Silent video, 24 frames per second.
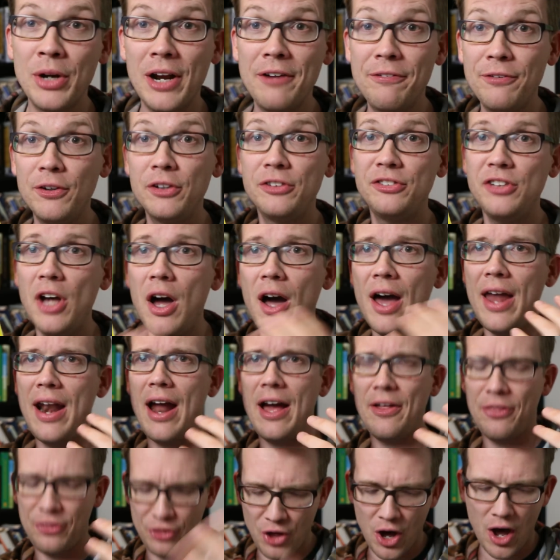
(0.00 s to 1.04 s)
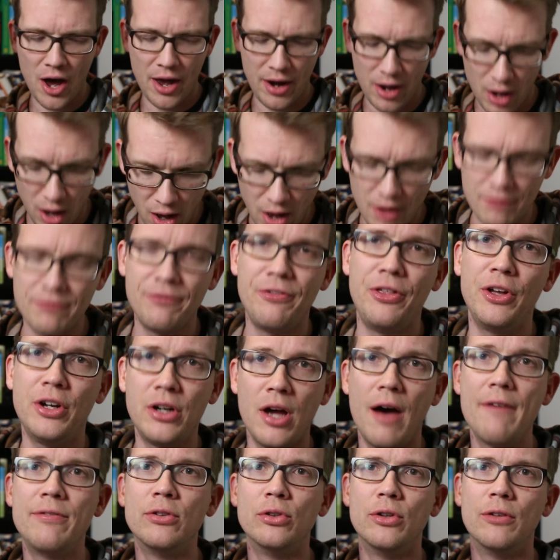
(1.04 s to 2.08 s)
And when I first saw it, I thought of the
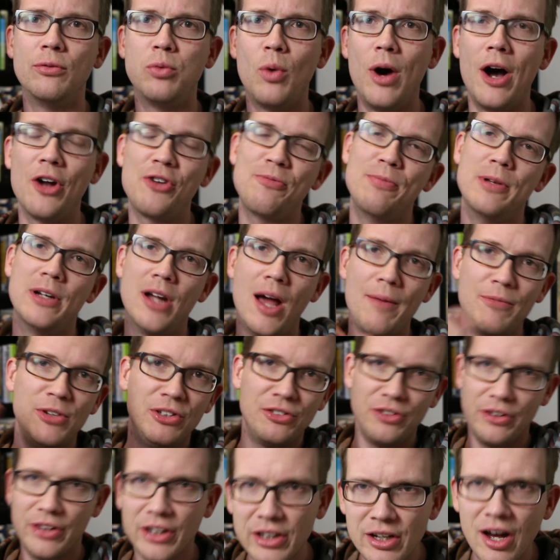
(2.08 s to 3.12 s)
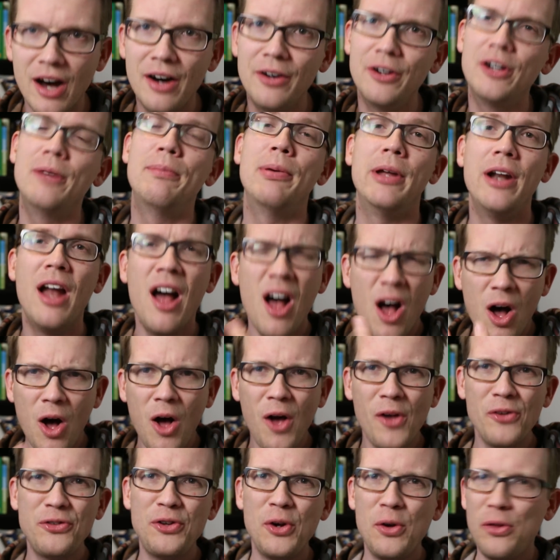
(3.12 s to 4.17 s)
cover of Watchmen. Obviously the color, but
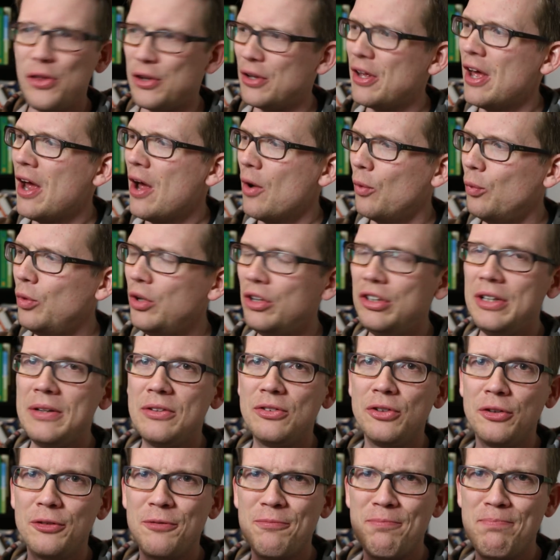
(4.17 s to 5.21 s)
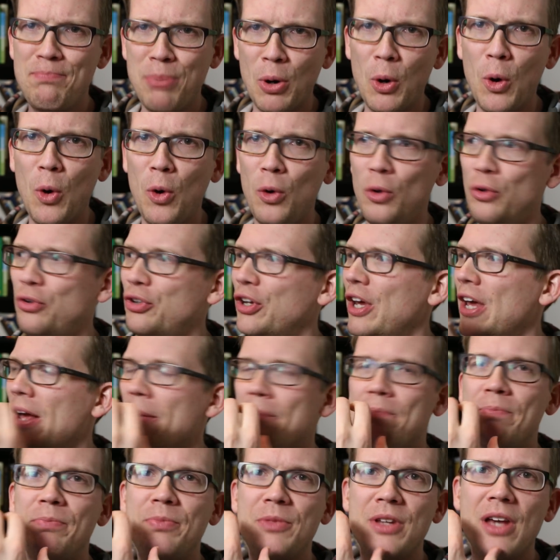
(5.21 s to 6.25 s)
also the really sort of bold
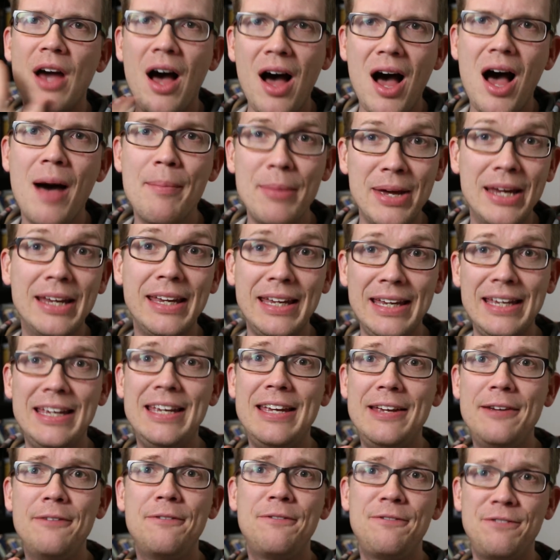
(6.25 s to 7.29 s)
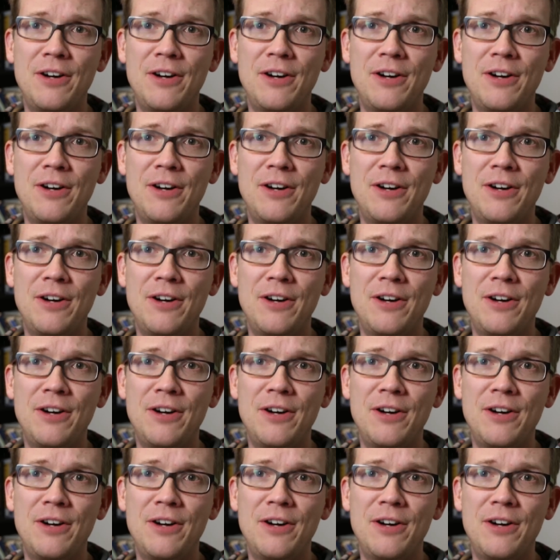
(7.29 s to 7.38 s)
comic-y